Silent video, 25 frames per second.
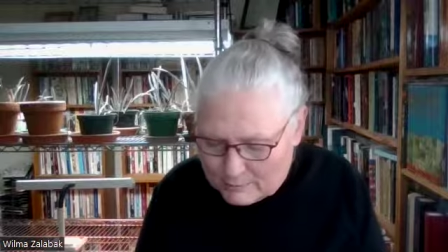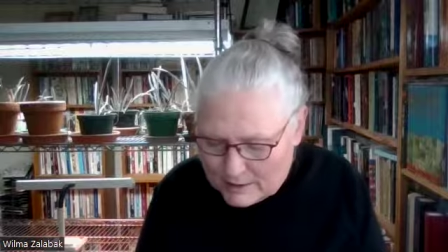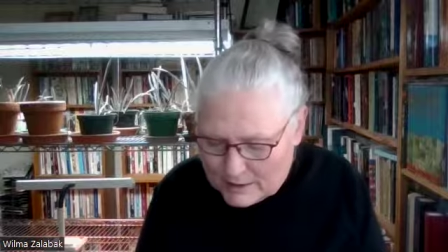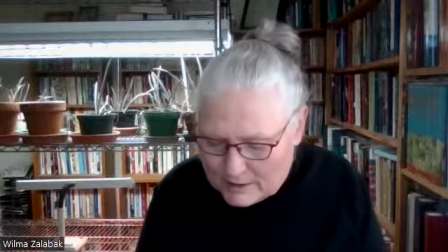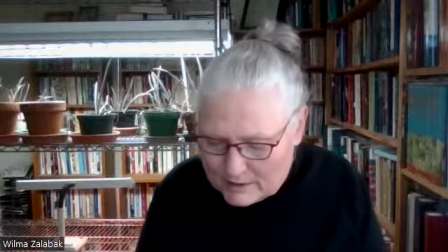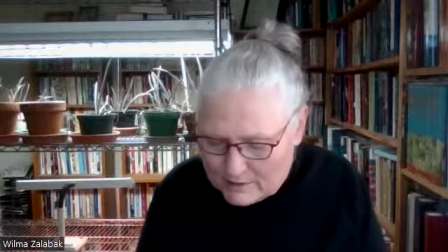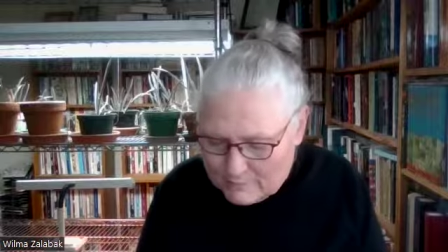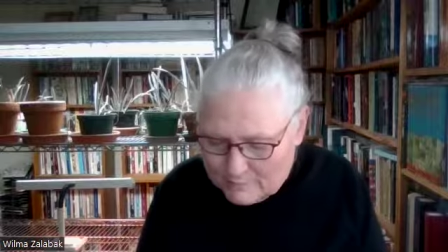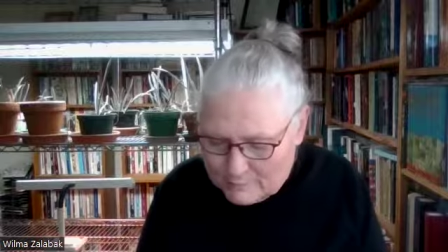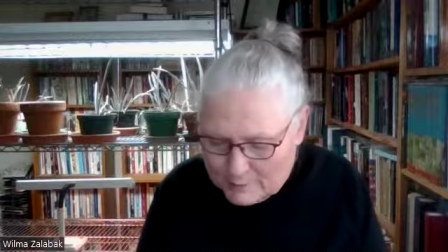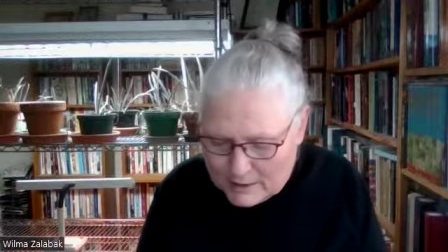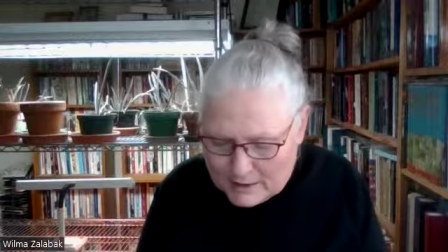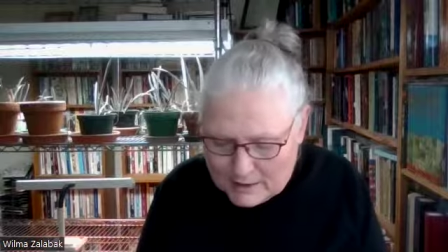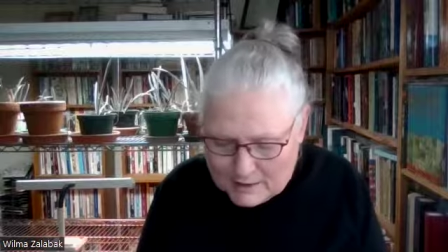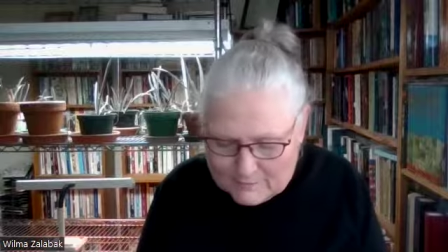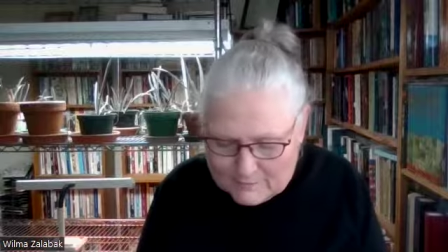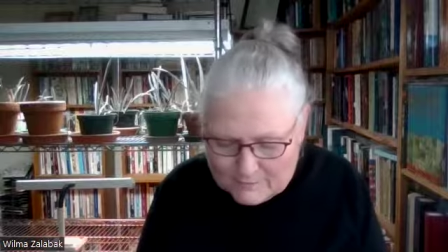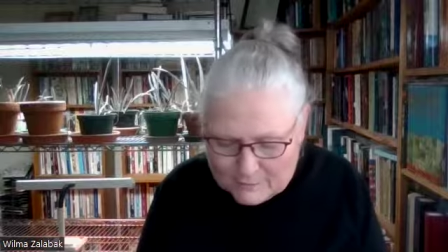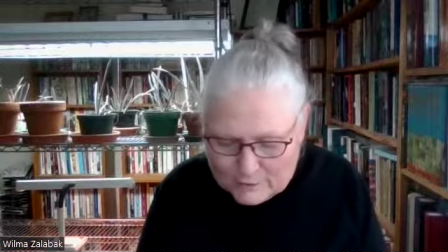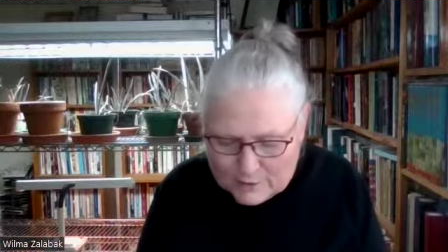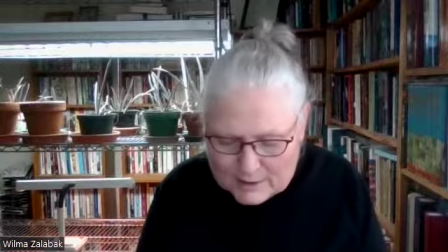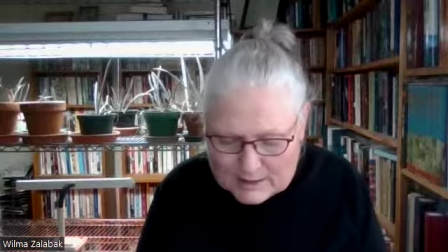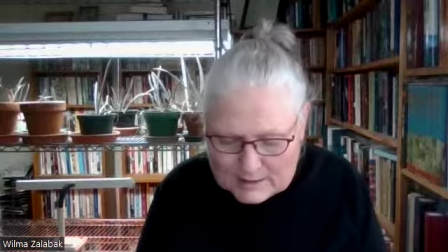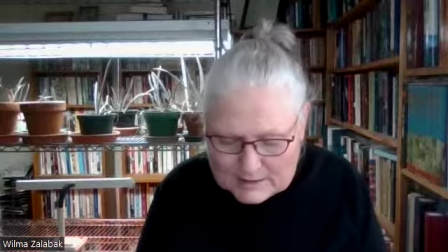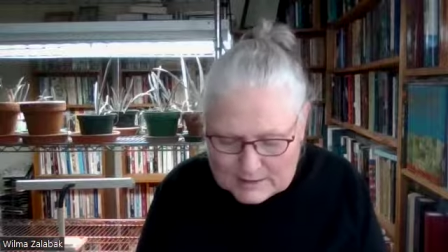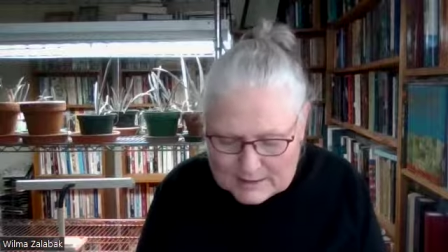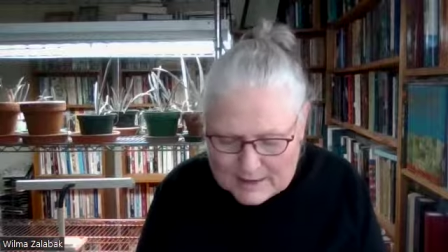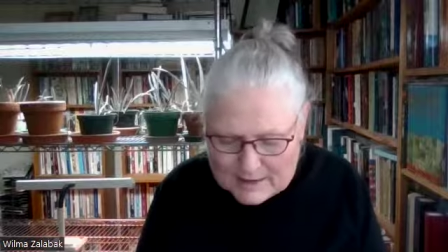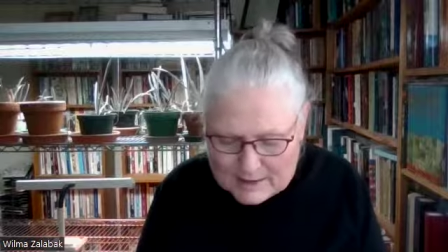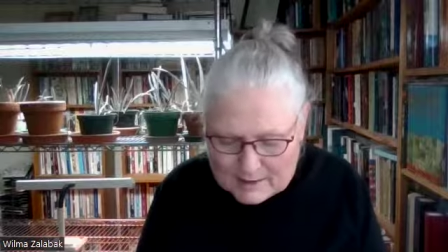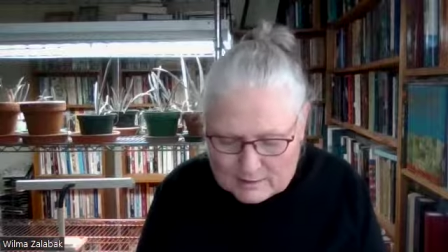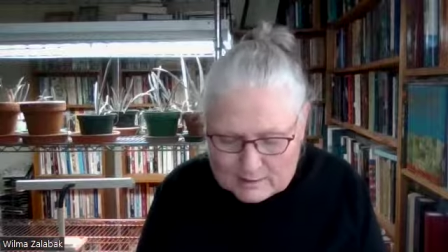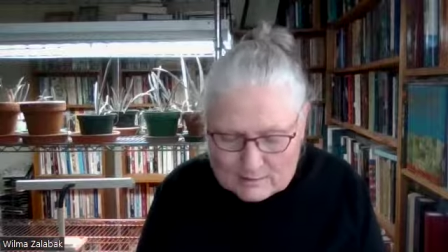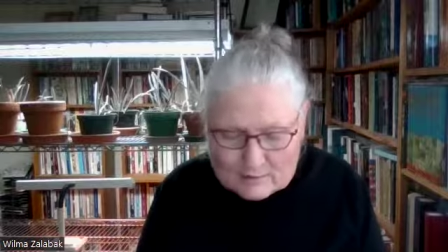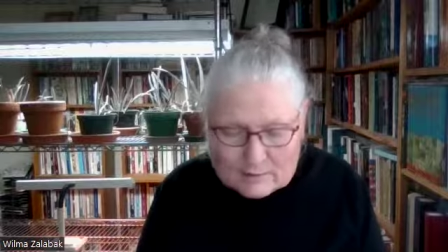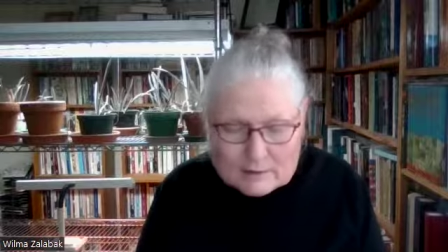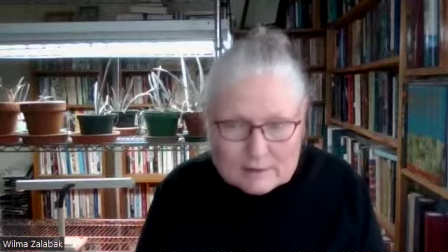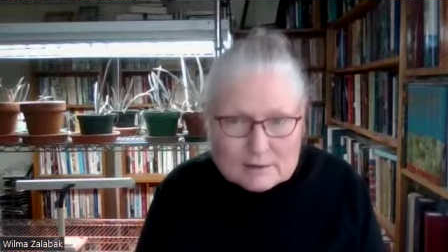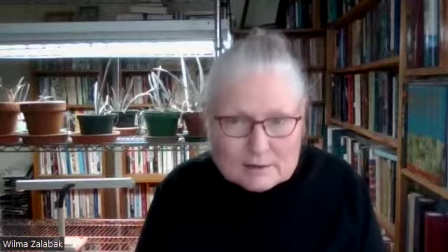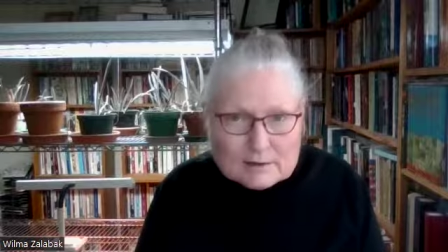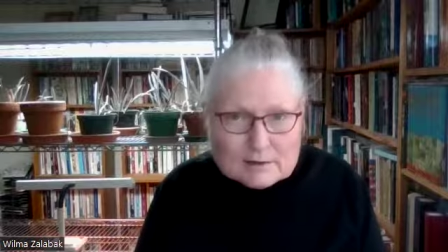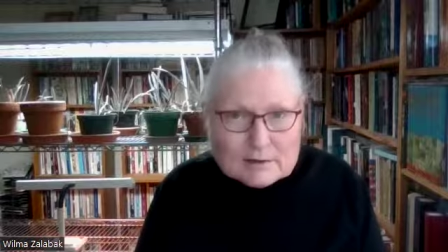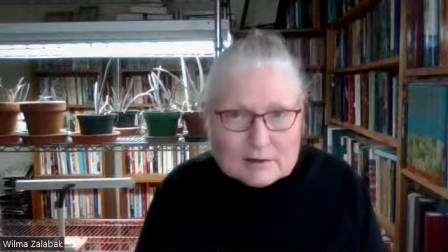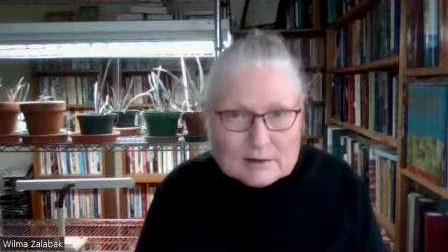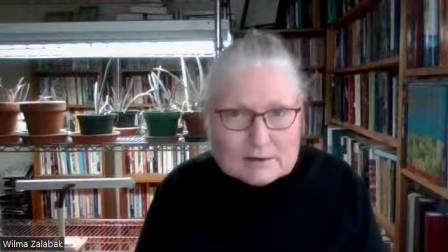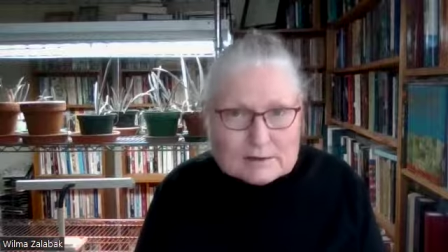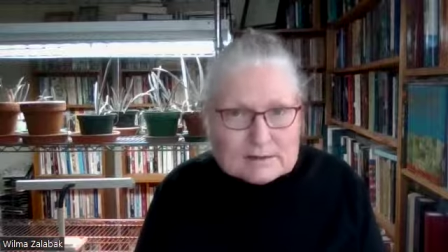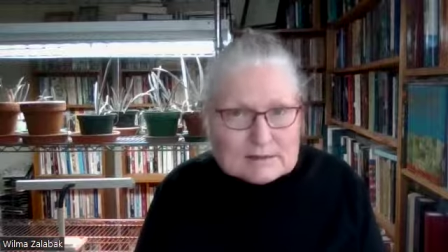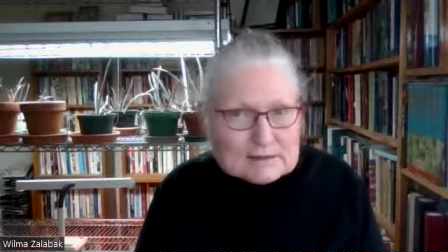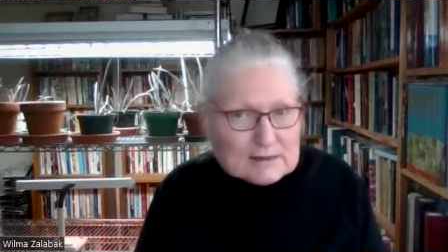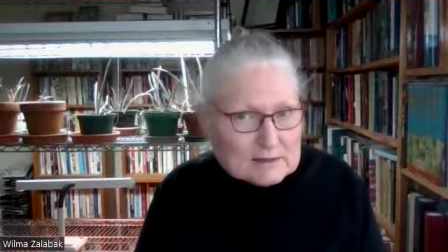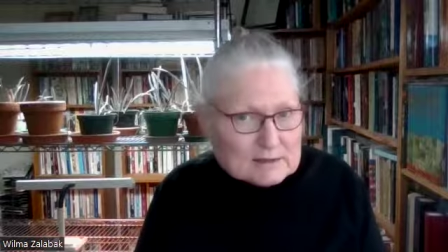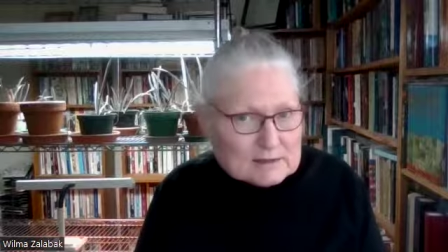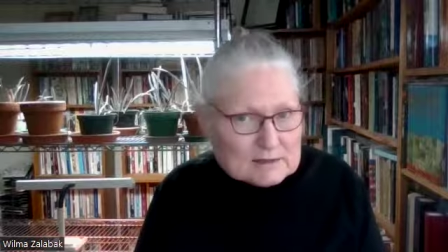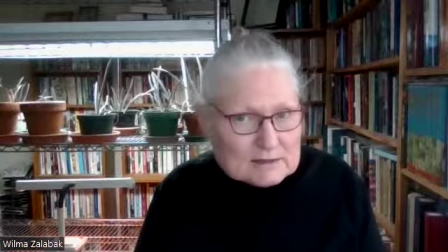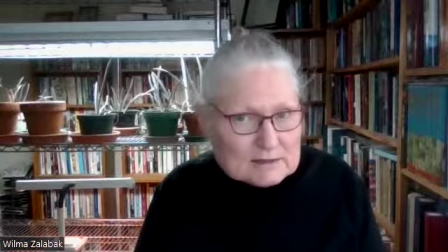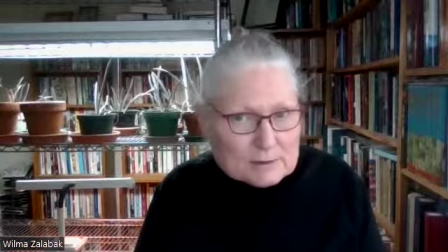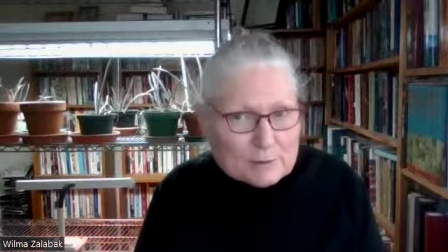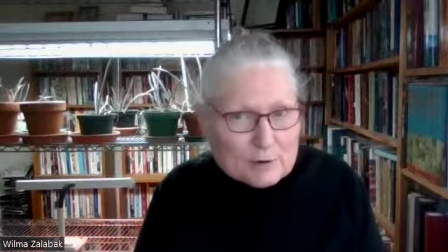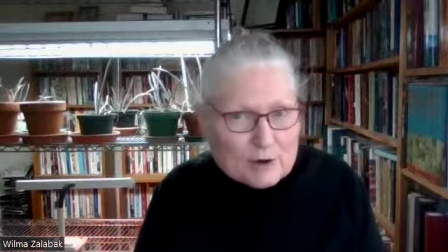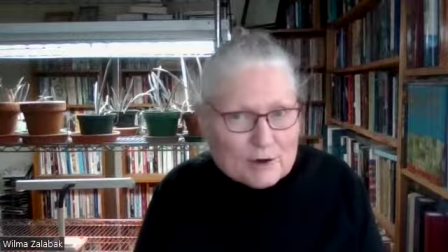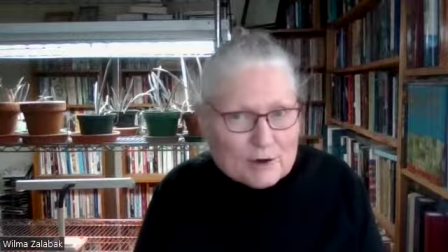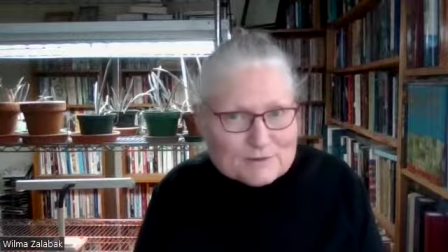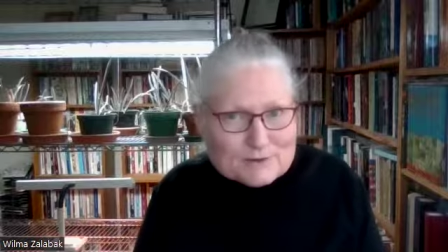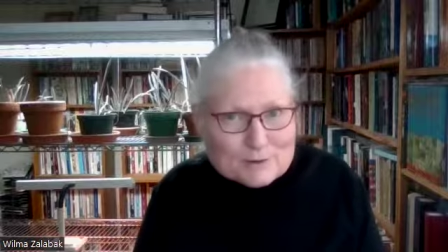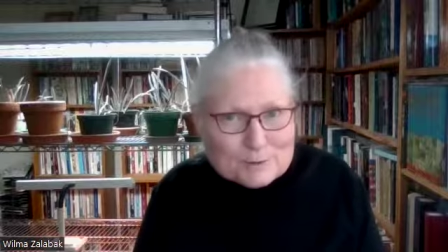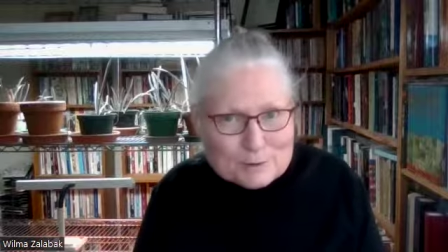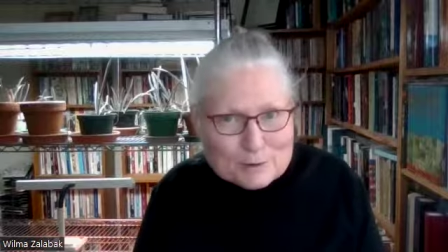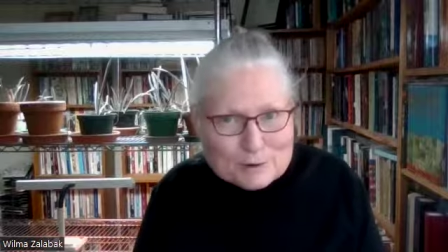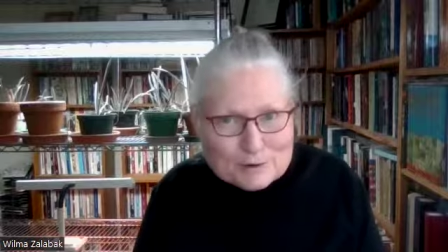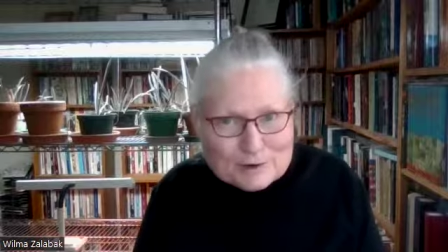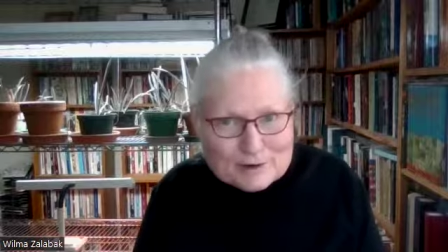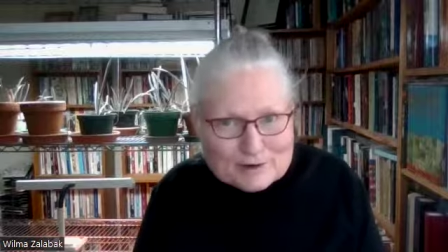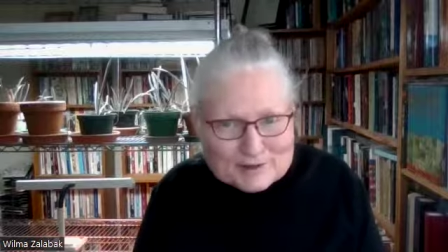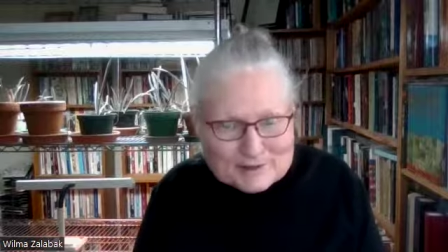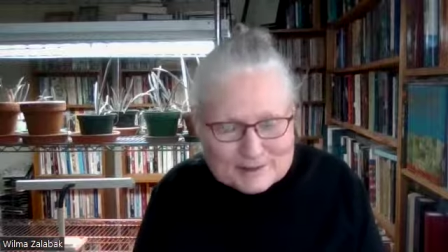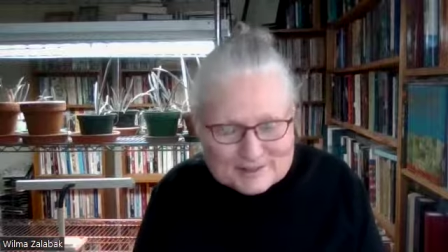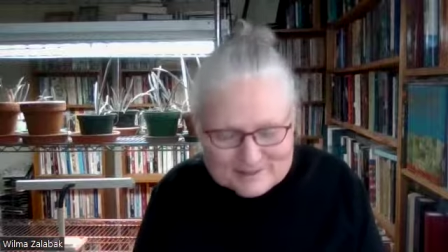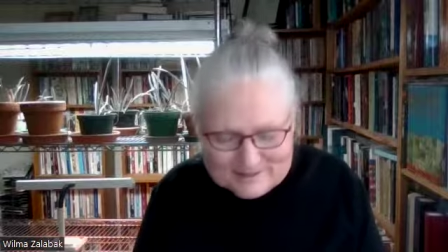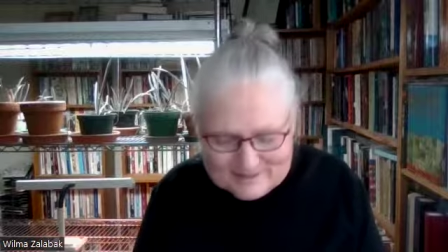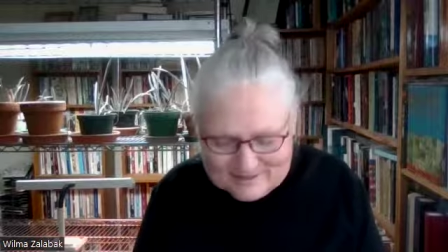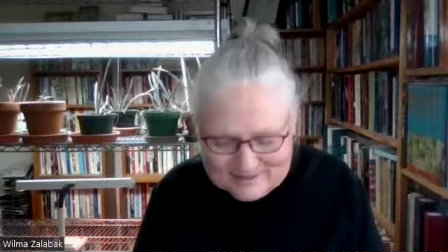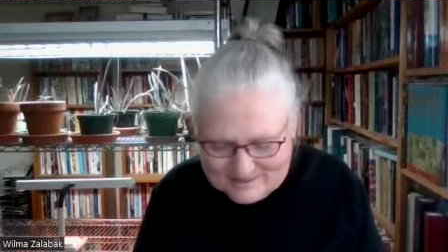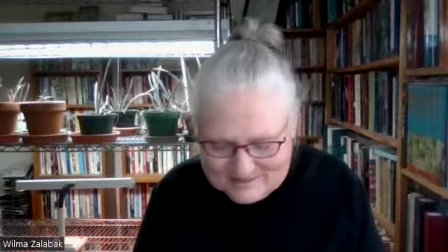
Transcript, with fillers: rate of pay for a day and sends them off to work.